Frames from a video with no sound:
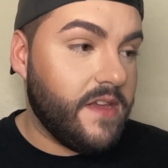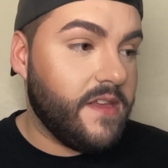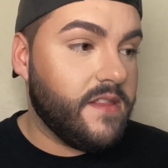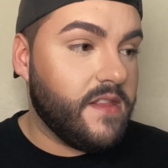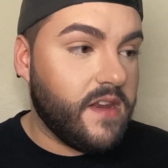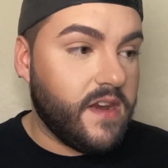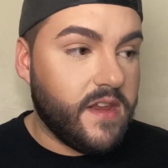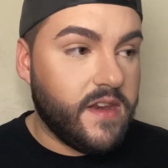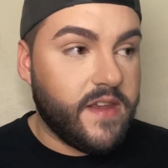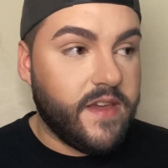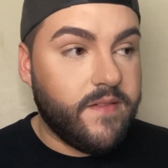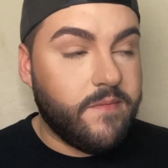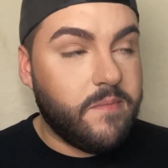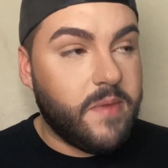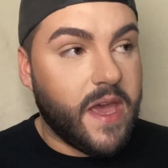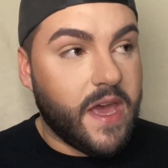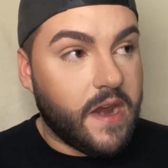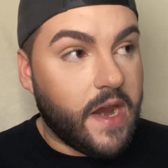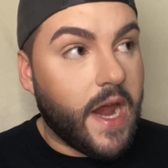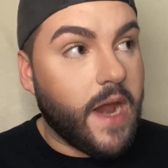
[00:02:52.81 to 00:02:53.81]
and then I'd have
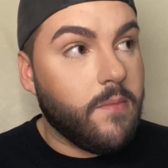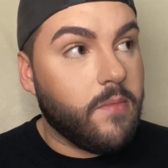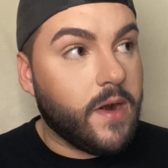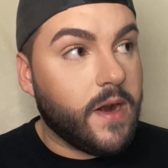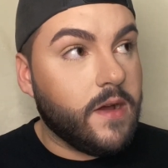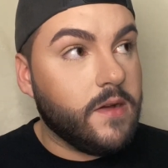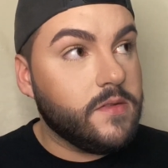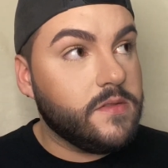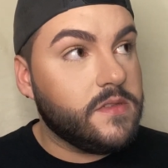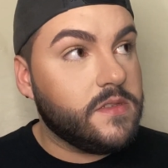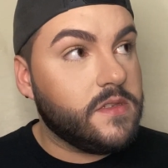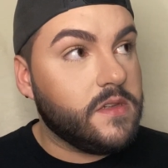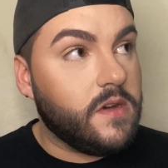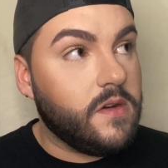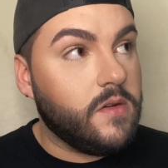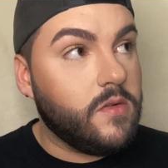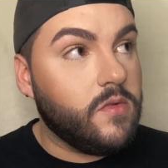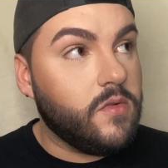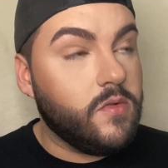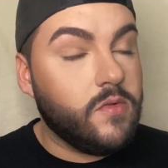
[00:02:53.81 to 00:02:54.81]
bad eyebrows,
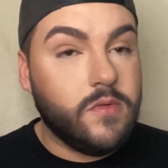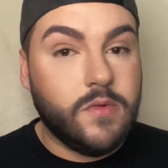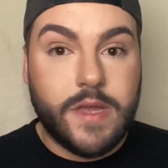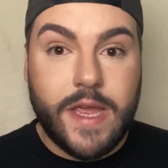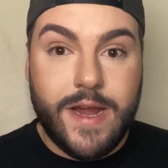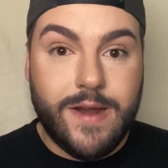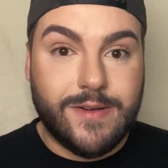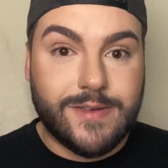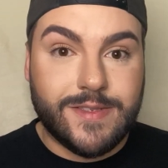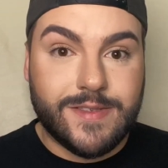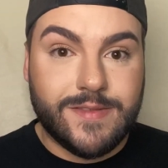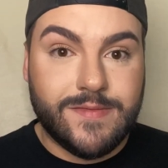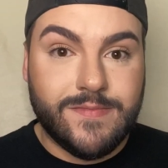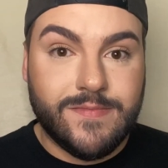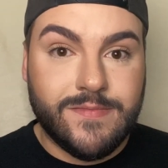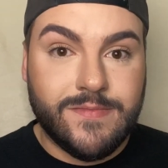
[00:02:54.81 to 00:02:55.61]
so who cares?